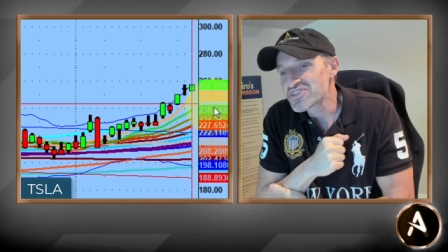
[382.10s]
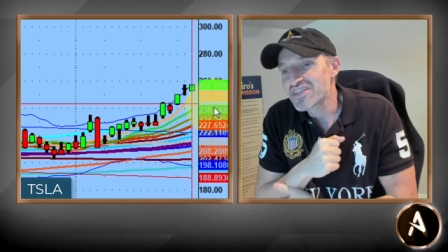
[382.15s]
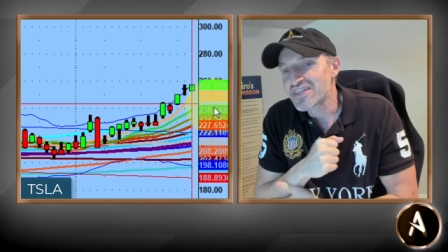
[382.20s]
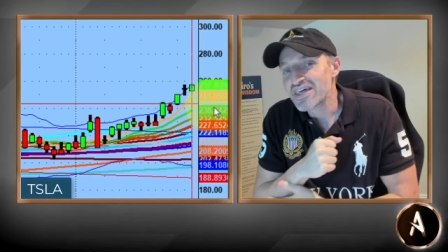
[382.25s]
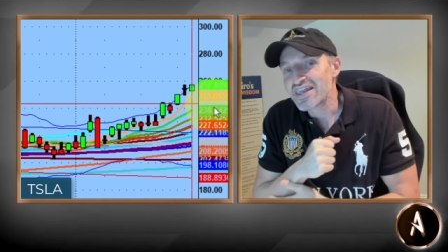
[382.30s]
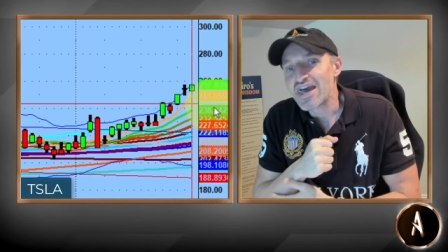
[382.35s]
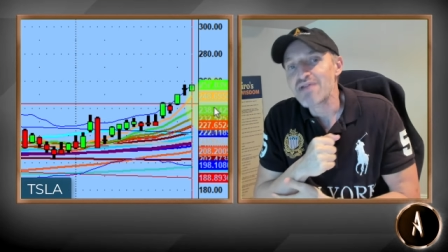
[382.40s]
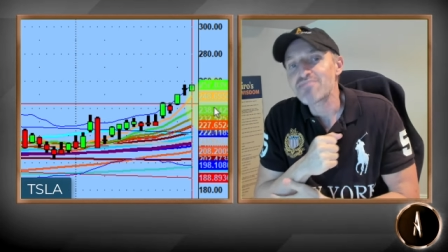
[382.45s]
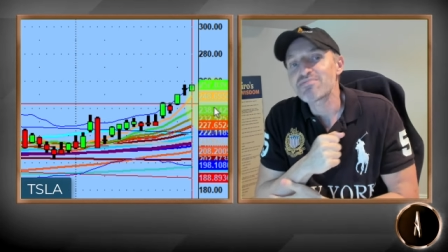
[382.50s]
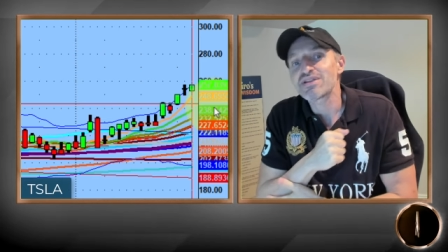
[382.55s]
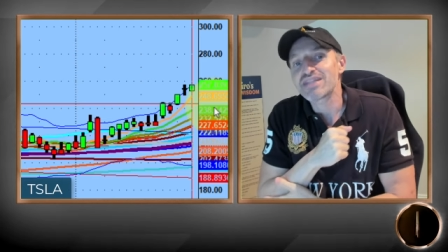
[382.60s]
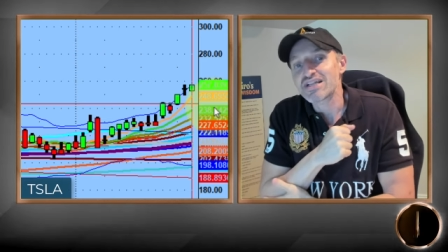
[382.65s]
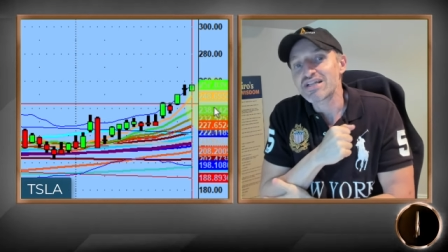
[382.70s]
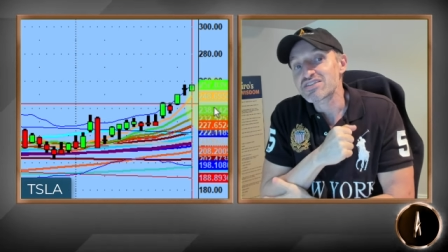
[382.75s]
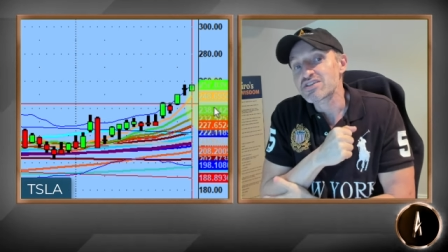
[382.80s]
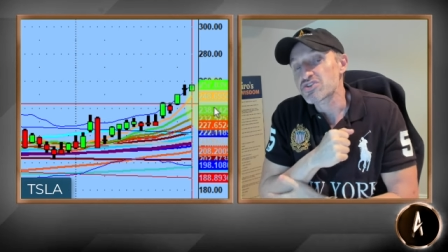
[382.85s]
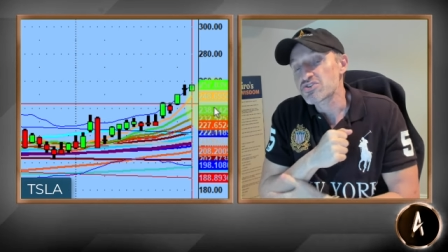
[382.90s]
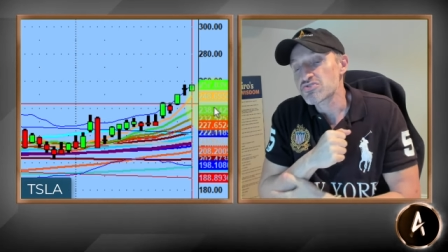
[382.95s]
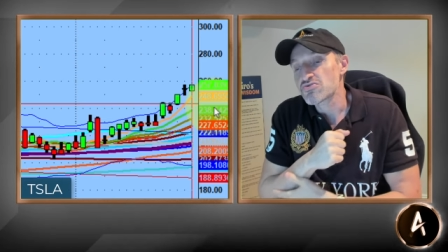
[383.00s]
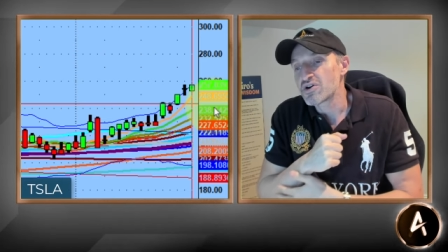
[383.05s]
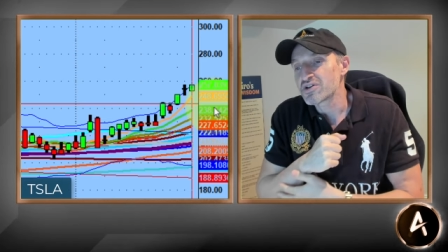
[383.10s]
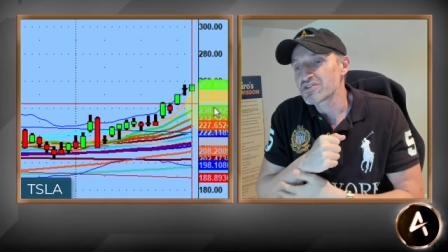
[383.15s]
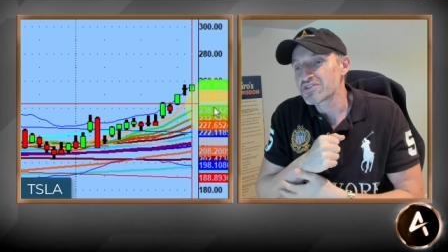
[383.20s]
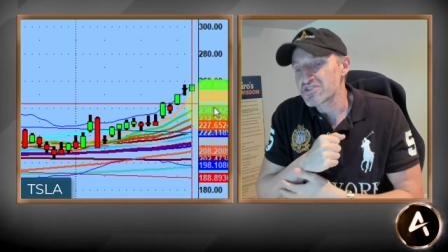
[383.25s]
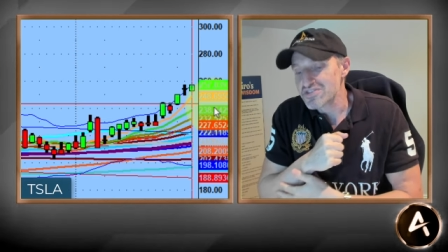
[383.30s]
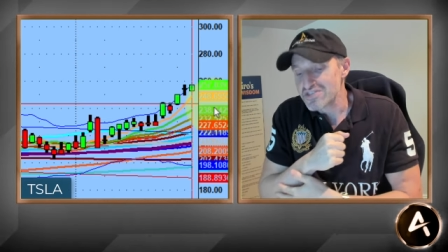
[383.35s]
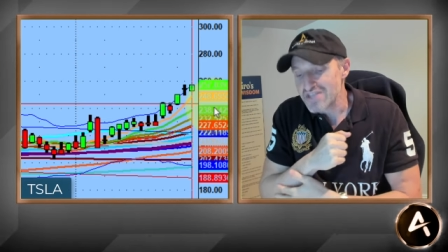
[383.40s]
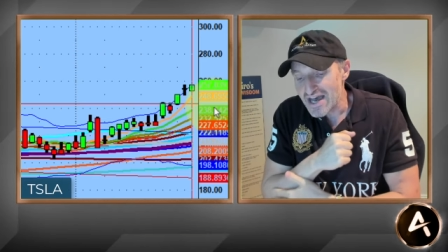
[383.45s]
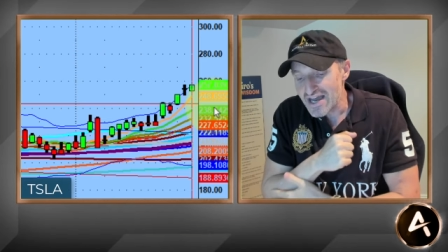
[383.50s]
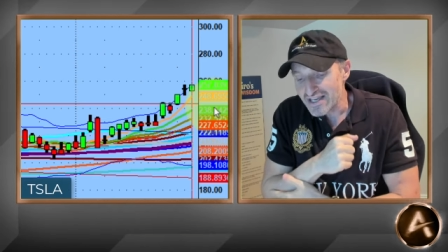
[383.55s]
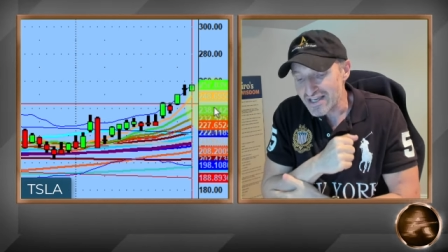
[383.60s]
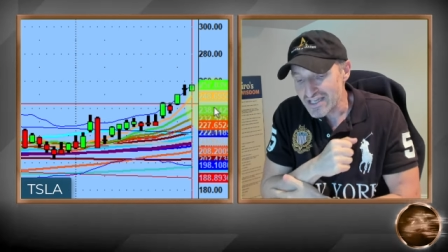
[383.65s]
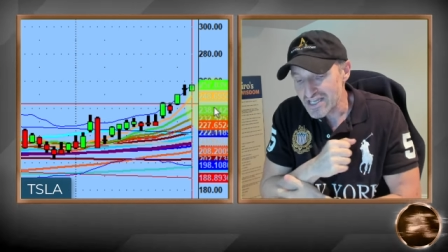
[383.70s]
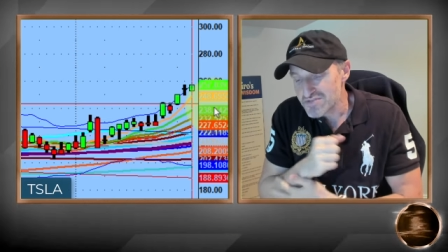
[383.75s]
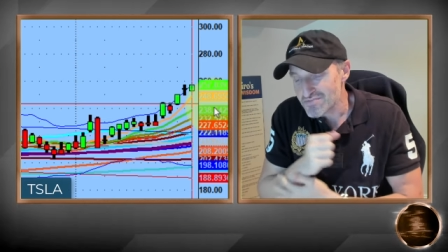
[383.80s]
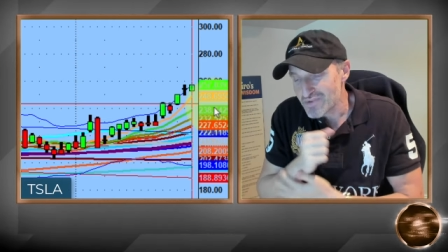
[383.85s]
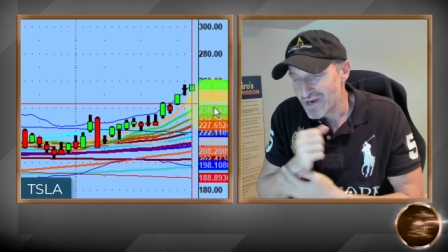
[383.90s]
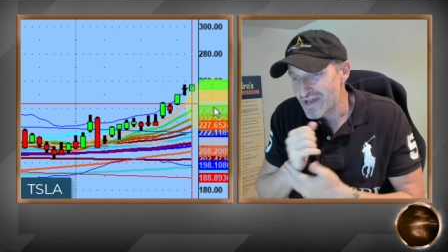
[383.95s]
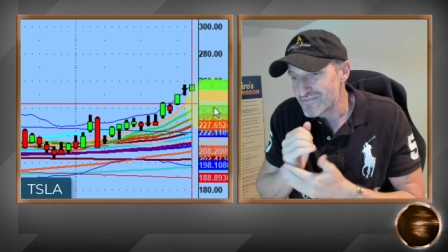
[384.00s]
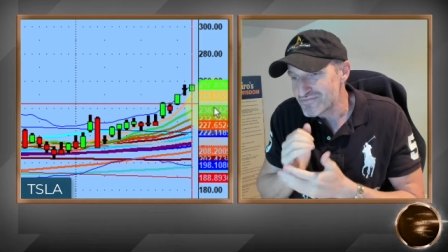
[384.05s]
that happening. That's how strong the stock is.
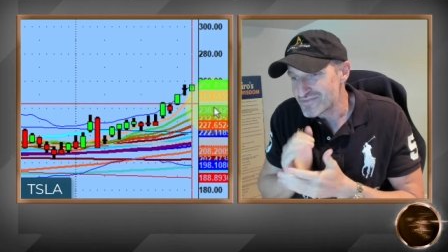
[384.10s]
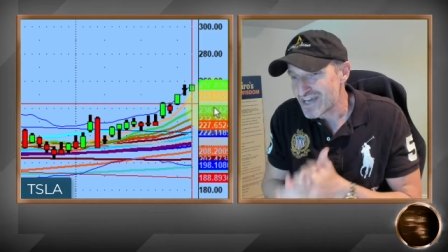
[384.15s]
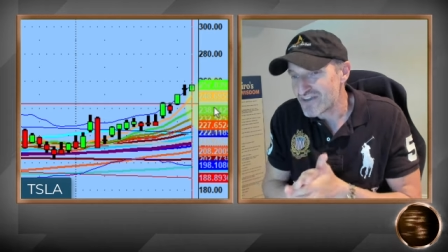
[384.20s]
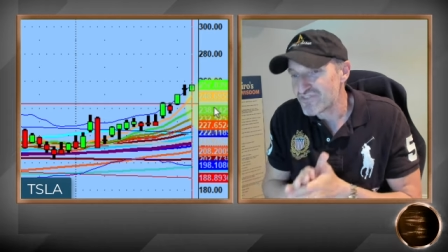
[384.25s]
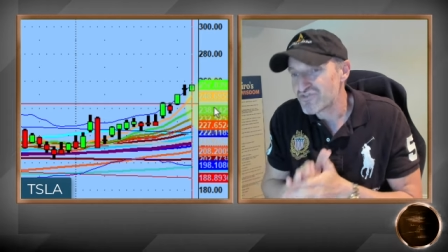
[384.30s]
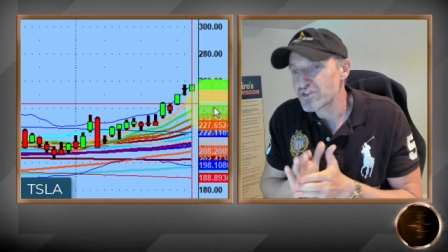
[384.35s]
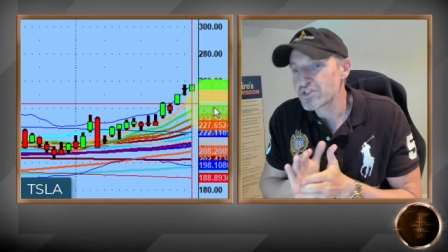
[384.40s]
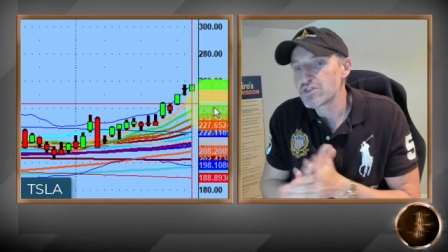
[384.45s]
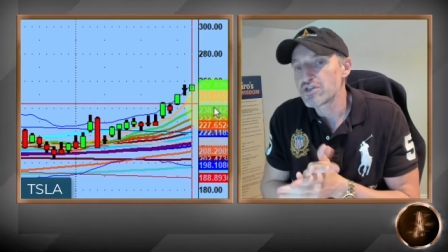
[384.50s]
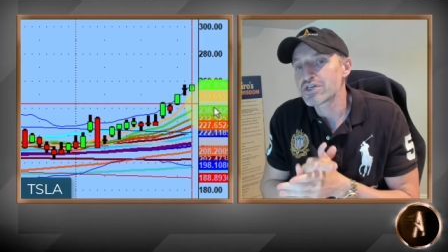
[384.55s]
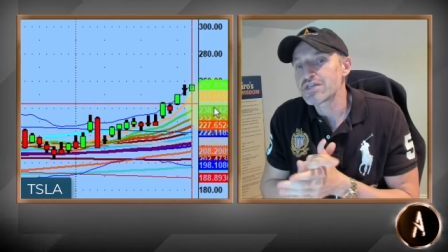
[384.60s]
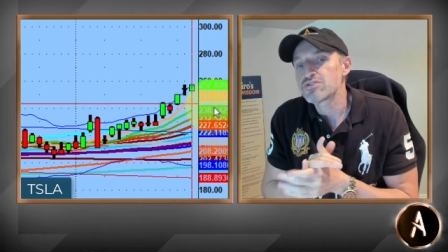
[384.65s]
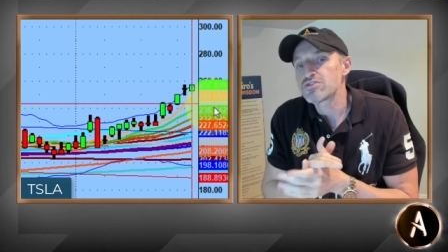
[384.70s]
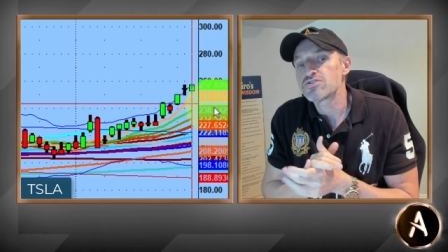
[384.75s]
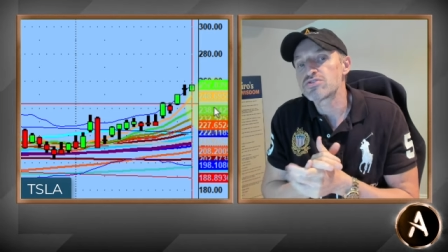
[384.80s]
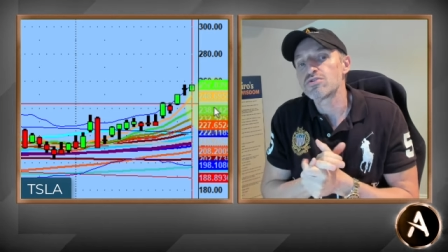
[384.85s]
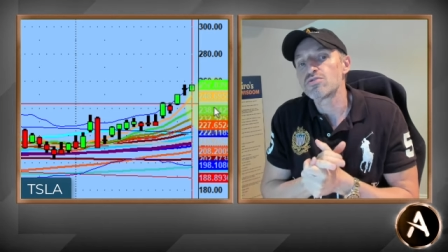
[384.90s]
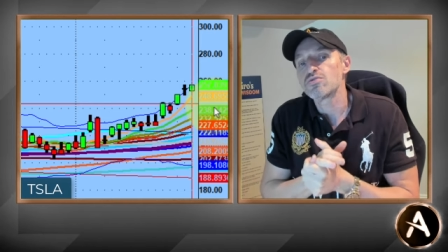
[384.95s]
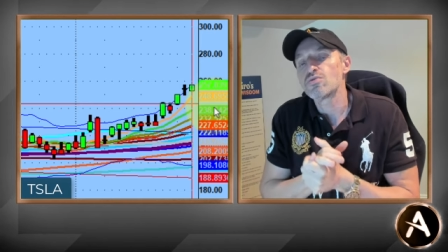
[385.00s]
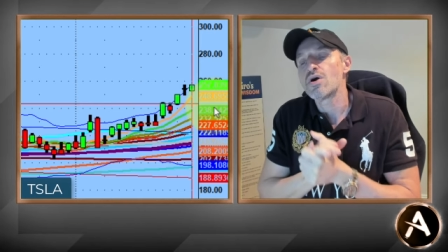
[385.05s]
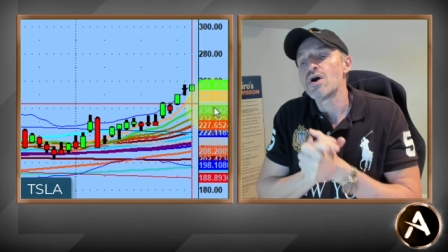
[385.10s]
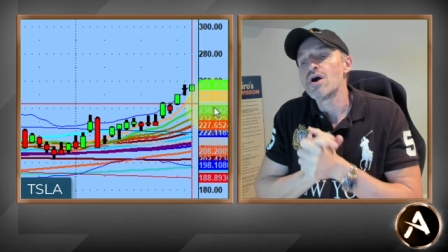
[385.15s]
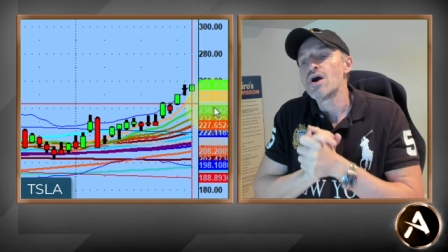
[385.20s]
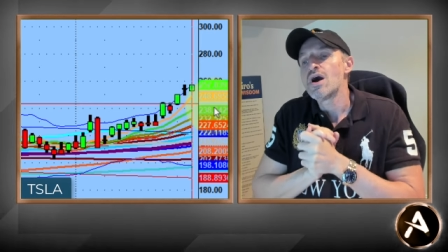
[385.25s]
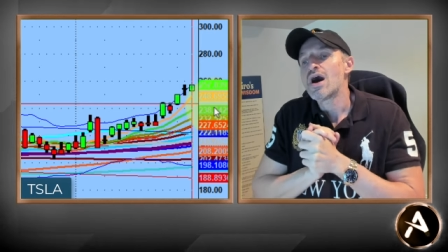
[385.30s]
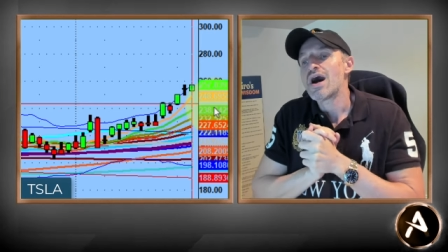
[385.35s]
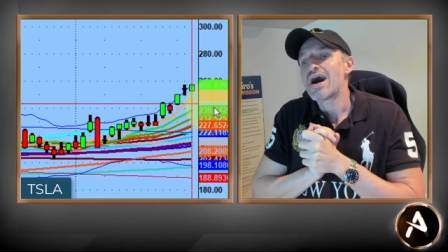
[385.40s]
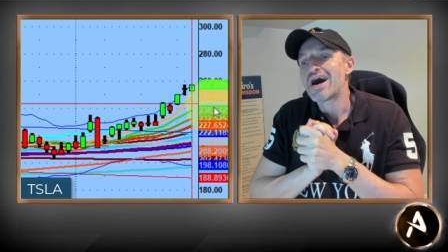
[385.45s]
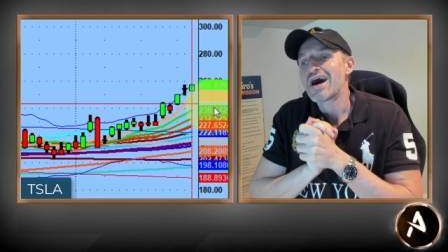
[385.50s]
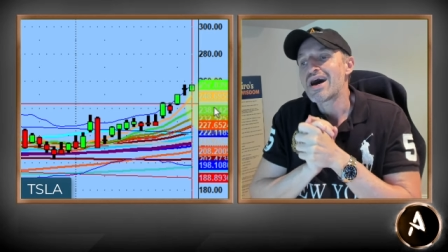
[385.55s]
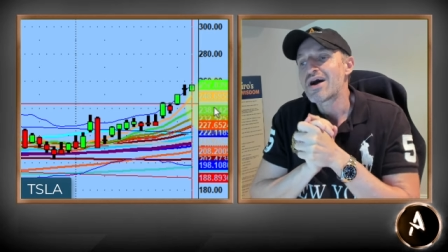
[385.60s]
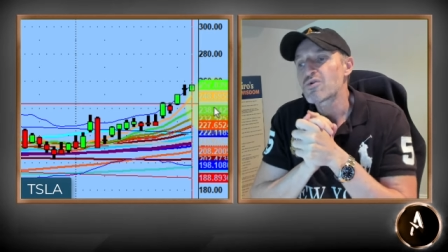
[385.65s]
But I'm definitely looking to uh,